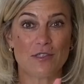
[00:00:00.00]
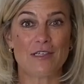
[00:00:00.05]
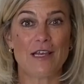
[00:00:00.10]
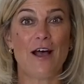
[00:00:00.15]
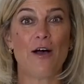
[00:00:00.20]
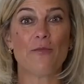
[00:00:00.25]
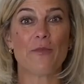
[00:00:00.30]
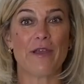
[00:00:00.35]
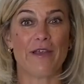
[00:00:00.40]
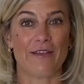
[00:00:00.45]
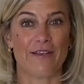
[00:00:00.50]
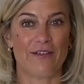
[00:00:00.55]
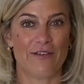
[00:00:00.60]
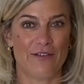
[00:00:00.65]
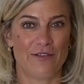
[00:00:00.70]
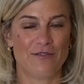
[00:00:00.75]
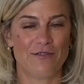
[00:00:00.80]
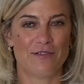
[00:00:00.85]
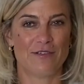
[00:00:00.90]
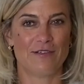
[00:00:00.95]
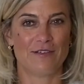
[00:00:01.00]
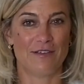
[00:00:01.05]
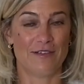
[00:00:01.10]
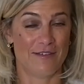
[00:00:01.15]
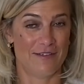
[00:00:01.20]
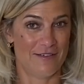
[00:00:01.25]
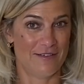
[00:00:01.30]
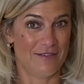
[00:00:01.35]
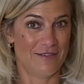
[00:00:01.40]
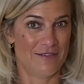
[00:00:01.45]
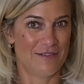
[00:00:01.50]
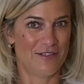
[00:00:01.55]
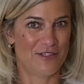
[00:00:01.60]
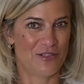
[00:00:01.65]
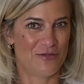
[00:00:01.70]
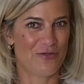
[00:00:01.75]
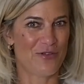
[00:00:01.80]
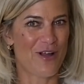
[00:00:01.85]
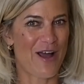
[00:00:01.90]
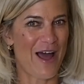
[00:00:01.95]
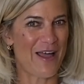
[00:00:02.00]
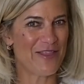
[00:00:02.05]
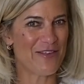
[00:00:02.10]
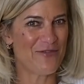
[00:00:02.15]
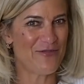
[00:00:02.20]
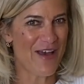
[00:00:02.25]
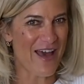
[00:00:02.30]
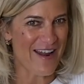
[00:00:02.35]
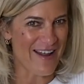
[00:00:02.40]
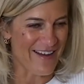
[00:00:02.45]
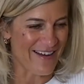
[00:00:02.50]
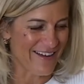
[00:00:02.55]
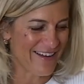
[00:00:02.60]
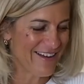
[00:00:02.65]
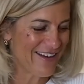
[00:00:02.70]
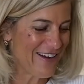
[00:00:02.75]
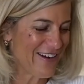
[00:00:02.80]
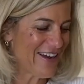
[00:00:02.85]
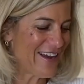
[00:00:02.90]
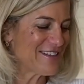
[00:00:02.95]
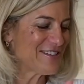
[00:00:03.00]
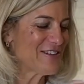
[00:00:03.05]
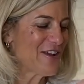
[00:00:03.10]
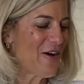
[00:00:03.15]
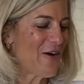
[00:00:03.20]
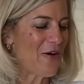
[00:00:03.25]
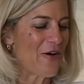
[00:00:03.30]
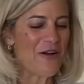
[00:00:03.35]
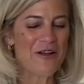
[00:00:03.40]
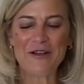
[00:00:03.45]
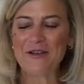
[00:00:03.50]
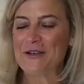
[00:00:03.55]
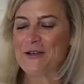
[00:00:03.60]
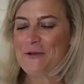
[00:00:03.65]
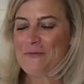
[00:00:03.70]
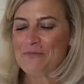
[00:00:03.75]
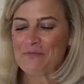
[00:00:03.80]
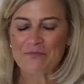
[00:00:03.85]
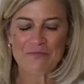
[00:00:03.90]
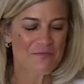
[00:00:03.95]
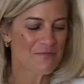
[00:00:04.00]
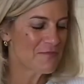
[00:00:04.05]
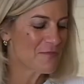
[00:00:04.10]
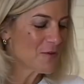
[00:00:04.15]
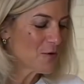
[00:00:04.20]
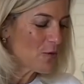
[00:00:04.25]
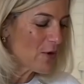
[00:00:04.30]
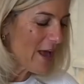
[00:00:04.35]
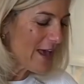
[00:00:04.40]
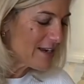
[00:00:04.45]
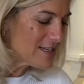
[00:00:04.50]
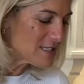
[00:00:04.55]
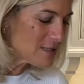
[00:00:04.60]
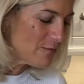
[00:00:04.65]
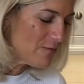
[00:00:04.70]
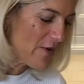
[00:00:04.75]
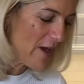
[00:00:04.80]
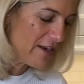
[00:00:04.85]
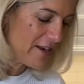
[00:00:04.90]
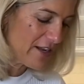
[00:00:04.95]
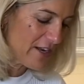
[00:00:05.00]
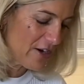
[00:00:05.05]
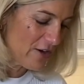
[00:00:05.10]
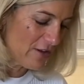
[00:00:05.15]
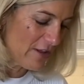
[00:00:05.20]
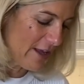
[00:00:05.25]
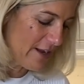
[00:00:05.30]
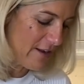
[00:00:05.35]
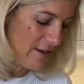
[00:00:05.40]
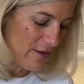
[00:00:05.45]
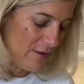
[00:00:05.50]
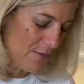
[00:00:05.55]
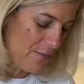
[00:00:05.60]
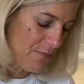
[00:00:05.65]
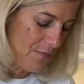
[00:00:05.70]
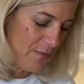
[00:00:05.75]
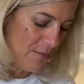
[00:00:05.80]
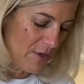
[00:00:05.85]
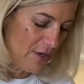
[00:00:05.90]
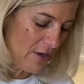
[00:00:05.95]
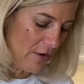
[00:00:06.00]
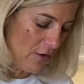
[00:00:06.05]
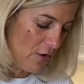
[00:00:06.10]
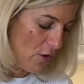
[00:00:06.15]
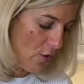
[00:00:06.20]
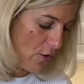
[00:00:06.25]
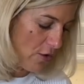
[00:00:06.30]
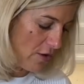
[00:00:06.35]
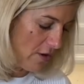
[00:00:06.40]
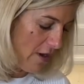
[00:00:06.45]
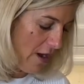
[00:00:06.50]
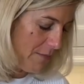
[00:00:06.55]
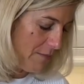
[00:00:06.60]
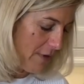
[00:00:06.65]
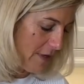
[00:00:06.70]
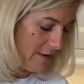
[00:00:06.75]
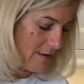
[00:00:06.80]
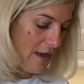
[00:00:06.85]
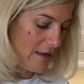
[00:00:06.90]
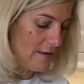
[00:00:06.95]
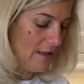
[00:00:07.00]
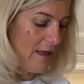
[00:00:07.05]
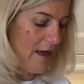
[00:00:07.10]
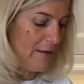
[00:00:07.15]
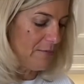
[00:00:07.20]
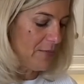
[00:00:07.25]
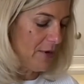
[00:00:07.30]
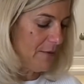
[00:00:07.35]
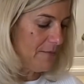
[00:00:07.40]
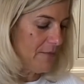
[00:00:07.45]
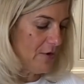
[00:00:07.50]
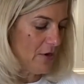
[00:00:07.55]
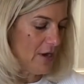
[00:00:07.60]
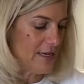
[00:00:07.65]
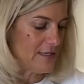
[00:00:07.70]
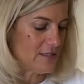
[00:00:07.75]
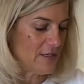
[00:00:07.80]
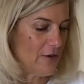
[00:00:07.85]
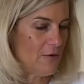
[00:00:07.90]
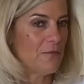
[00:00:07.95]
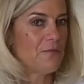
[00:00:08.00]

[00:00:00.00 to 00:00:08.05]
tell me. She forgot the feta. Okay, so we added some feta here, a quarter cup, not a lot, but okay, so